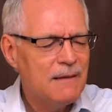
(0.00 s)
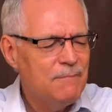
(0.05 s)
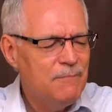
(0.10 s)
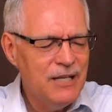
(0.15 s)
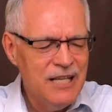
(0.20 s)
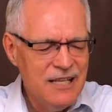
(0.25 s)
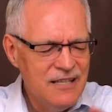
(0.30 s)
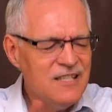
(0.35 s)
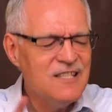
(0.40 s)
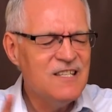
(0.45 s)
But
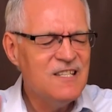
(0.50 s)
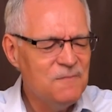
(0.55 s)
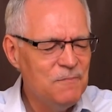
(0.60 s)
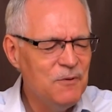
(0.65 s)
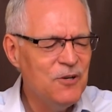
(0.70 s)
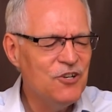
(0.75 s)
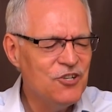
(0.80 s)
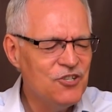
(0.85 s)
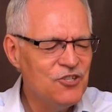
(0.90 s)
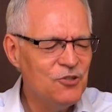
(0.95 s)
in the
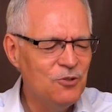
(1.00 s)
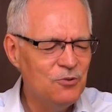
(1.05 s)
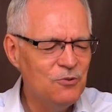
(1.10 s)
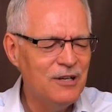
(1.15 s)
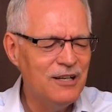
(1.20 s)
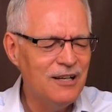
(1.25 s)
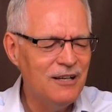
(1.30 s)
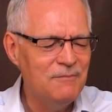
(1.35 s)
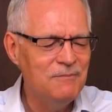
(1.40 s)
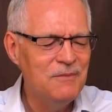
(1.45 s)
spiritual
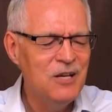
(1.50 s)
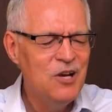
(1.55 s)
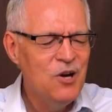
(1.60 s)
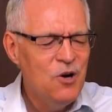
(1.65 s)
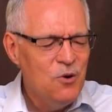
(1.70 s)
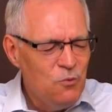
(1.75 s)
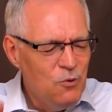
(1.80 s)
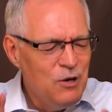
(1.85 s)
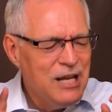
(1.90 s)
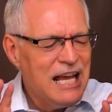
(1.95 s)
realm,
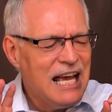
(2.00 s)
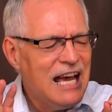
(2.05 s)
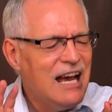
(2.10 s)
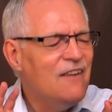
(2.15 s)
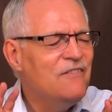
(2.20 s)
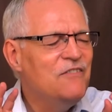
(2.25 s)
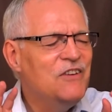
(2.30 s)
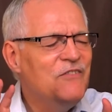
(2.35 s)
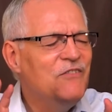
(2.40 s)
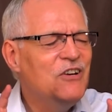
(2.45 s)
we
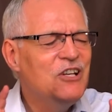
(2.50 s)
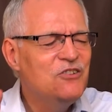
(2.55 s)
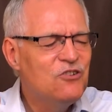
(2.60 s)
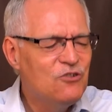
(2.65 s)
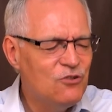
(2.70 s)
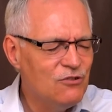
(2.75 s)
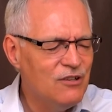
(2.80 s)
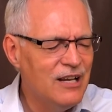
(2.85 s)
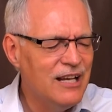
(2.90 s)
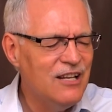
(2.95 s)
have even
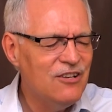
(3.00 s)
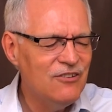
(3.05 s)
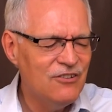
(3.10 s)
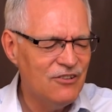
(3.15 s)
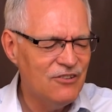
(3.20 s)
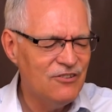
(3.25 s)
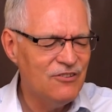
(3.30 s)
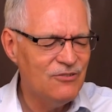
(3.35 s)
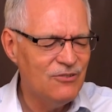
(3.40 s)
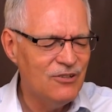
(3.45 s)
greater
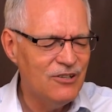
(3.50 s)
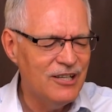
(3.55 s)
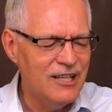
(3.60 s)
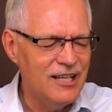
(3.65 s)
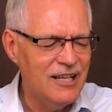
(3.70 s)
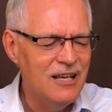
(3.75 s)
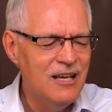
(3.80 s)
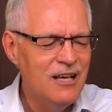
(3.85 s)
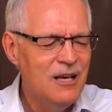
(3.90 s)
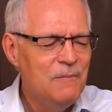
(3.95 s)

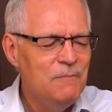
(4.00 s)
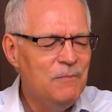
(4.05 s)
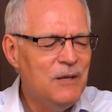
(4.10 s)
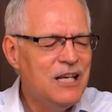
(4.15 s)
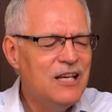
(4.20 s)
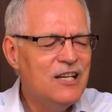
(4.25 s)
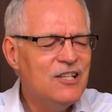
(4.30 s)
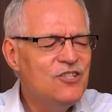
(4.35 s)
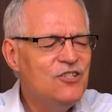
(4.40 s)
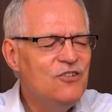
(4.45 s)
authority
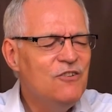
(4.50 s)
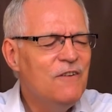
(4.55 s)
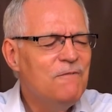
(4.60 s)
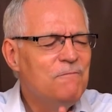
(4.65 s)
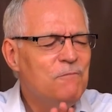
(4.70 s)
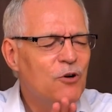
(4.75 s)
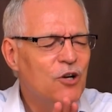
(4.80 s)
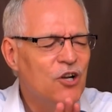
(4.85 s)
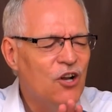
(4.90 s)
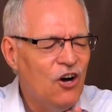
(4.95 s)
because you have
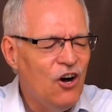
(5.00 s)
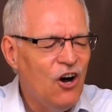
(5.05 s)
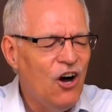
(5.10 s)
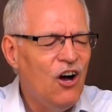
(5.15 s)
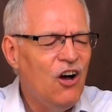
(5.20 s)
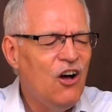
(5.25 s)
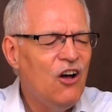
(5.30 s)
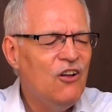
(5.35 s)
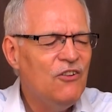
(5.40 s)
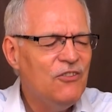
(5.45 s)
put
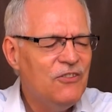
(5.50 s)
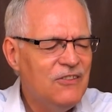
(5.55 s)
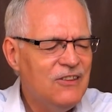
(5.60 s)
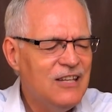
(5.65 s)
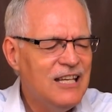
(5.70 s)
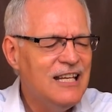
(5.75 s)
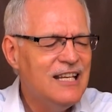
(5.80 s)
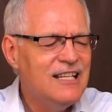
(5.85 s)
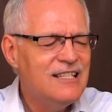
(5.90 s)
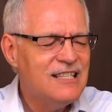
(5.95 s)
all
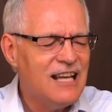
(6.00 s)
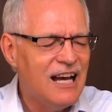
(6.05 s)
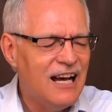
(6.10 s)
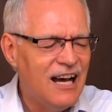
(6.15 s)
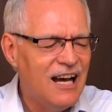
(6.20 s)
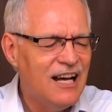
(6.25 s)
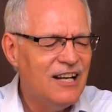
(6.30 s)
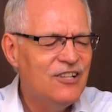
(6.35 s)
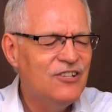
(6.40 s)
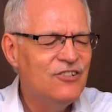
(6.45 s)
things
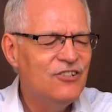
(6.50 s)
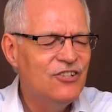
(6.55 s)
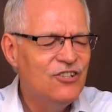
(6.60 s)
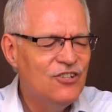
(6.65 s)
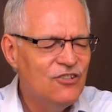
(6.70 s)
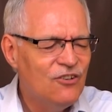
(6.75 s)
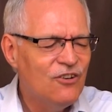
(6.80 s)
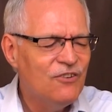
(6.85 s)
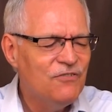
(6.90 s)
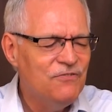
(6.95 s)
under
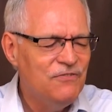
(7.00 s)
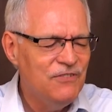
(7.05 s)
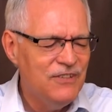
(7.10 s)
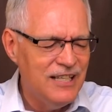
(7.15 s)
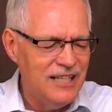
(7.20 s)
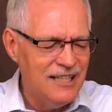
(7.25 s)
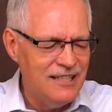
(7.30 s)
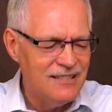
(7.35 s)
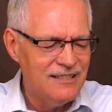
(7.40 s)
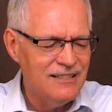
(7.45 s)
your
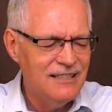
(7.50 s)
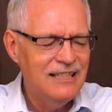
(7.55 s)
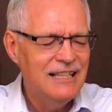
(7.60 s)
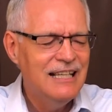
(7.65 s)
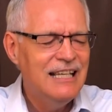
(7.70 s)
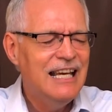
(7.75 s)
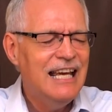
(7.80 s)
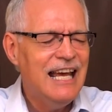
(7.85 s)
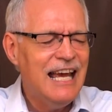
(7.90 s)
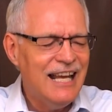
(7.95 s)
feet
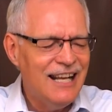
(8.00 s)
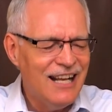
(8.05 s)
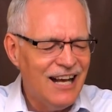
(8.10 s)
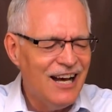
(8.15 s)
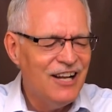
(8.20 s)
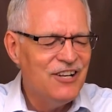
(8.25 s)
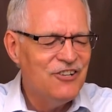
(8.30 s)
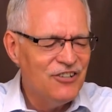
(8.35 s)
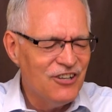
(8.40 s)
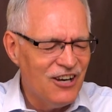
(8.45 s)
and
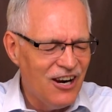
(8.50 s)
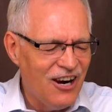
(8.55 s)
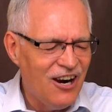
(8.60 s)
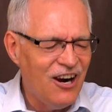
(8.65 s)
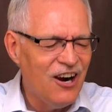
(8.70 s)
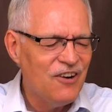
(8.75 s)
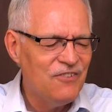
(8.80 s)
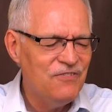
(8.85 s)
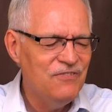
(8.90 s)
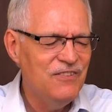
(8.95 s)
under
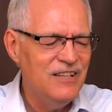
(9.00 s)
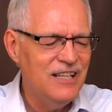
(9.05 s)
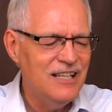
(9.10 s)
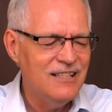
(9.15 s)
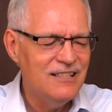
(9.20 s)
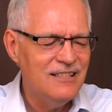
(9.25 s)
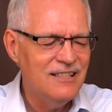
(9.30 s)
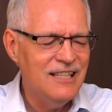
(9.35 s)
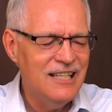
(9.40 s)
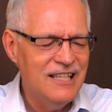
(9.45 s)
our
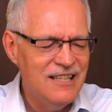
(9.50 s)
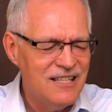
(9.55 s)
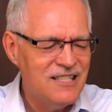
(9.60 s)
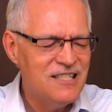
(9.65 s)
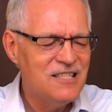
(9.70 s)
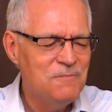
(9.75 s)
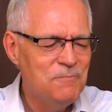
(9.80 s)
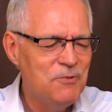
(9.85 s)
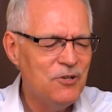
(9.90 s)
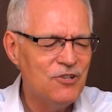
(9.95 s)
feet in the
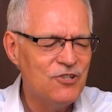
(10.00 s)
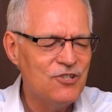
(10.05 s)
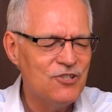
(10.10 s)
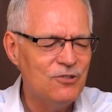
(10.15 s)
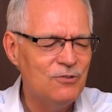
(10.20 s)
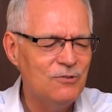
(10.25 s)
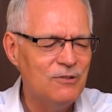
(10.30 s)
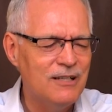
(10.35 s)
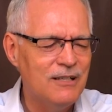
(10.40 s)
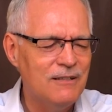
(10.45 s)

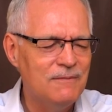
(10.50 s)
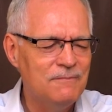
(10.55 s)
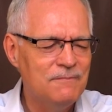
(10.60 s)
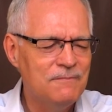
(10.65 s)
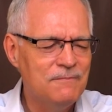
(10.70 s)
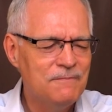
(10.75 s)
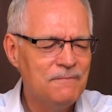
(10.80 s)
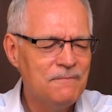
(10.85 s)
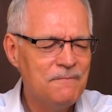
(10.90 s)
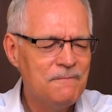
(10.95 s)
spiritual
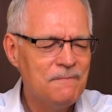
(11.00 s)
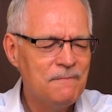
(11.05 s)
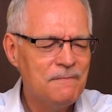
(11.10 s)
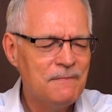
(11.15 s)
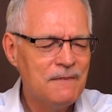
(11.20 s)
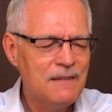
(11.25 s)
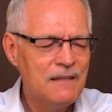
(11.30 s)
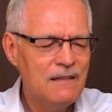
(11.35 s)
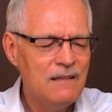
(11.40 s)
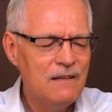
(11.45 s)

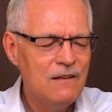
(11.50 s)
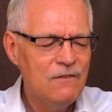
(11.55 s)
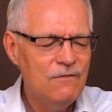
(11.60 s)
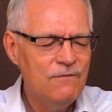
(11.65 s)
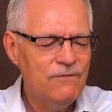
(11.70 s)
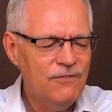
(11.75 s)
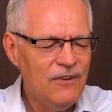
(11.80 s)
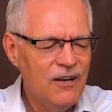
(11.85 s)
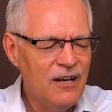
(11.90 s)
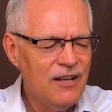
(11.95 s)
realm.
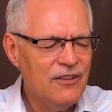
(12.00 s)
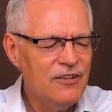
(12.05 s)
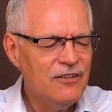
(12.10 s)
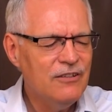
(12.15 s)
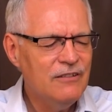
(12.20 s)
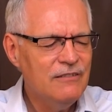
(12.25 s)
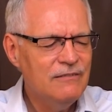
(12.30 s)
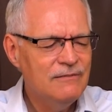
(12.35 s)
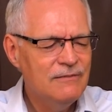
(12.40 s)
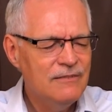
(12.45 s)

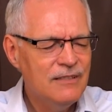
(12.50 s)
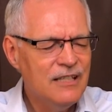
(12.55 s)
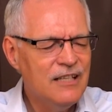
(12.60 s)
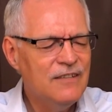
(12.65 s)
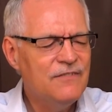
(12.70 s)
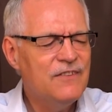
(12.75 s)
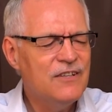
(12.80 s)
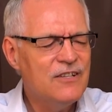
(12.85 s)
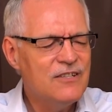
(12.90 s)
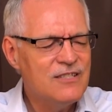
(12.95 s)
Father,
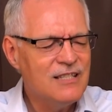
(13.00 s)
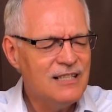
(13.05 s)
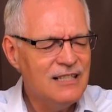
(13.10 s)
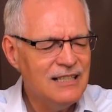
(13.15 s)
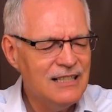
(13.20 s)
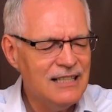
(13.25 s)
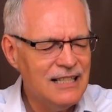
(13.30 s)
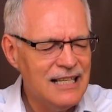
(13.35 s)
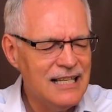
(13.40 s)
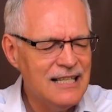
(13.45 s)
if there's
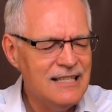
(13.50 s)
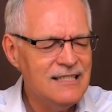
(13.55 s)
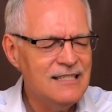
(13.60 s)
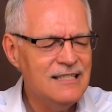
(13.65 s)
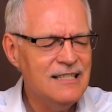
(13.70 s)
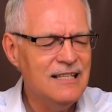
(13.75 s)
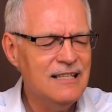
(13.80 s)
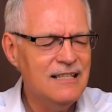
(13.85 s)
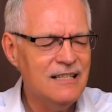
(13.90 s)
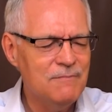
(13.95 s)

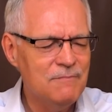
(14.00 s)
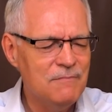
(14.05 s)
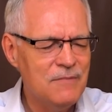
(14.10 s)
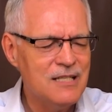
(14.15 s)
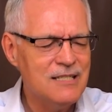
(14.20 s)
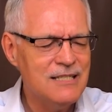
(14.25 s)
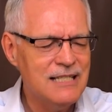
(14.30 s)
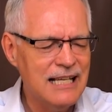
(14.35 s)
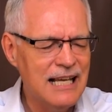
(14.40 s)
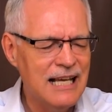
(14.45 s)
cleansing that
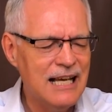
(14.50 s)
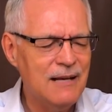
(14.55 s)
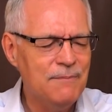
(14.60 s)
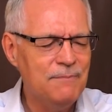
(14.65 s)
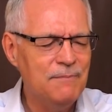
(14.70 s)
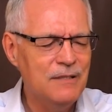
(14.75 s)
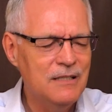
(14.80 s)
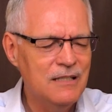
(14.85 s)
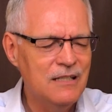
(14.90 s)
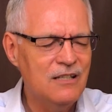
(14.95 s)
must
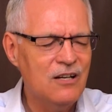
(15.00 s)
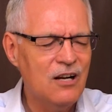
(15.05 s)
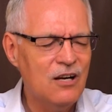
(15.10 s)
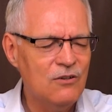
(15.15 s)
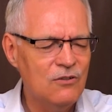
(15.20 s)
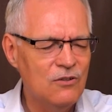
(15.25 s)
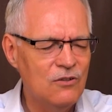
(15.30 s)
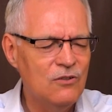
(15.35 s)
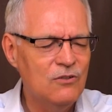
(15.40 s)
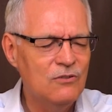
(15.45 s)
happen in
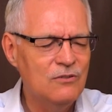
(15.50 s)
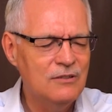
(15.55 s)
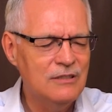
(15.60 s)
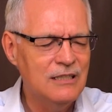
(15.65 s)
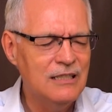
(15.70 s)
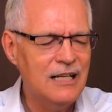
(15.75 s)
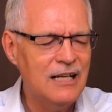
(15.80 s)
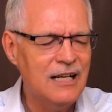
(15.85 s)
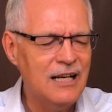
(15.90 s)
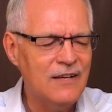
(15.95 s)
our own
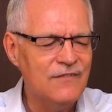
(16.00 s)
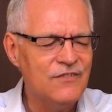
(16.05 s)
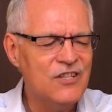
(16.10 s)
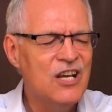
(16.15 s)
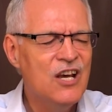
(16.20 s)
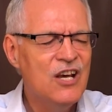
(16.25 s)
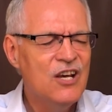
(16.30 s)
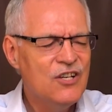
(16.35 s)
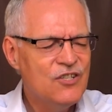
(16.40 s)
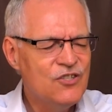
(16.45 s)
lives
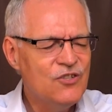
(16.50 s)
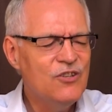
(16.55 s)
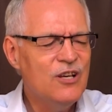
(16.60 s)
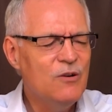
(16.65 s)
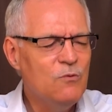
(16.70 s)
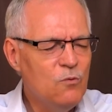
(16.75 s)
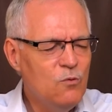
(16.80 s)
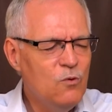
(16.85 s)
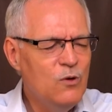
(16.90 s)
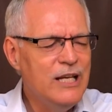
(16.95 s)
so that
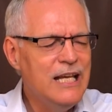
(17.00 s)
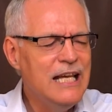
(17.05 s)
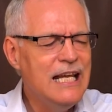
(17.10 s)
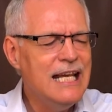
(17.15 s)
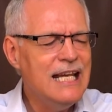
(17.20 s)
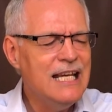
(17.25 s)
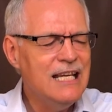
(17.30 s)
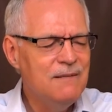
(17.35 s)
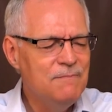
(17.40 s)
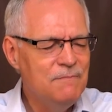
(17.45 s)
we
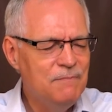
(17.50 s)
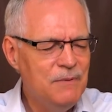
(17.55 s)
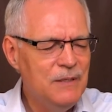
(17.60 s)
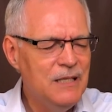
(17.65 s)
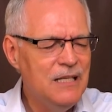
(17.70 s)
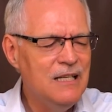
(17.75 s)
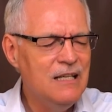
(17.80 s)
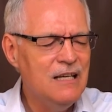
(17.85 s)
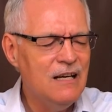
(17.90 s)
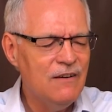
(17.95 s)
can
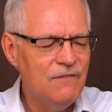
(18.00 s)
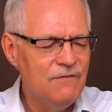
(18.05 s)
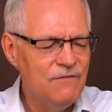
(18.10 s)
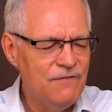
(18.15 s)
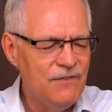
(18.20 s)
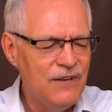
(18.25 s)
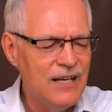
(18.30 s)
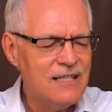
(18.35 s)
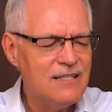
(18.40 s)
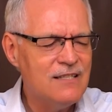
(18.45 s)
be a
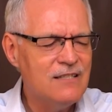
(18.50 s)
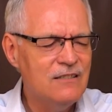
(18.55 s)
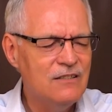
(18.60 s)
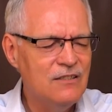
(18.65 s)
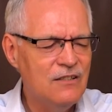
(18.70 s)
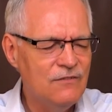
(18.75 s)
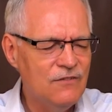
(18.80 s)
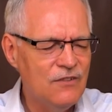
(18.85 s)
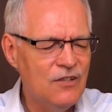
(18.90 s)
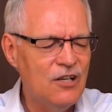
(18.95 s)
vessel
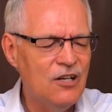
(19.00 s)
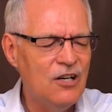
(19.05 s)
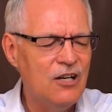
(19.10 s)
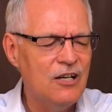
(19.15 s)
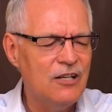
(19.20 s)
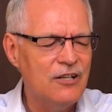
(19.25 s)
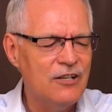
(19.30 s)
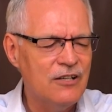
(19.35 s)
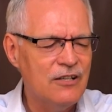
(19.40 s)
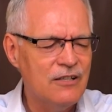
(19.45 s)
of
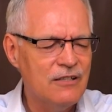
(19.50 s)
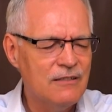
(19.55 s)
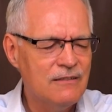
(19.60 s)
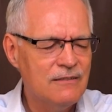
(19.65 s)
honor,